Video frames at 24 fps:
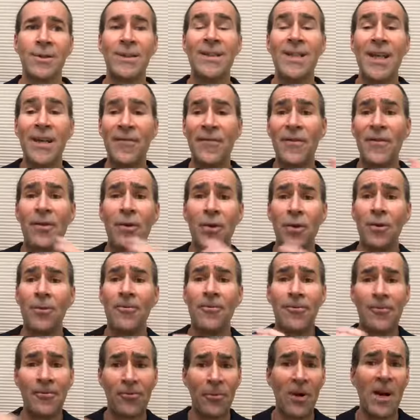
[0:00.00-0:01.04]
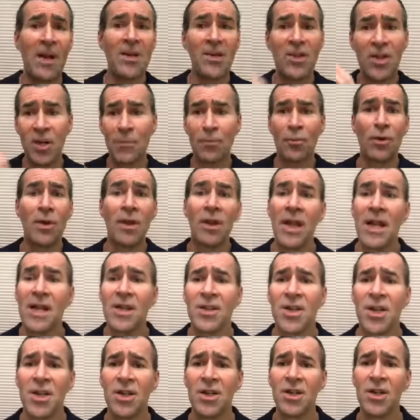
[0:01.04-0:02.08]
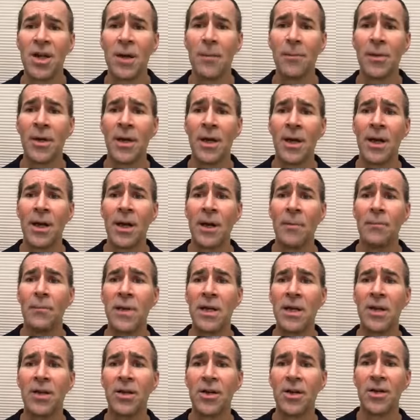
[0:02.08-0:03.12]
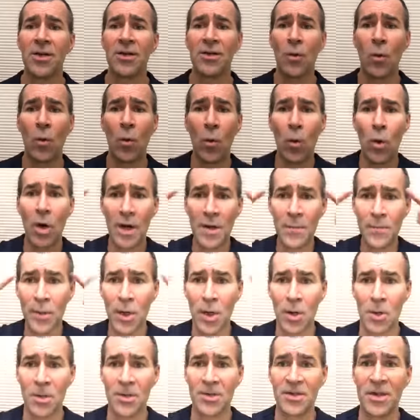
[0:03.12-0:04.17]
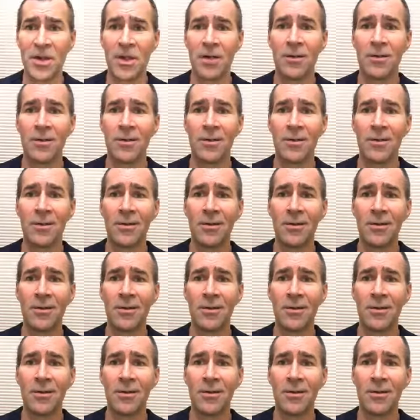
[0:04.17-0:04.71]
difficult friendship relationship, because one person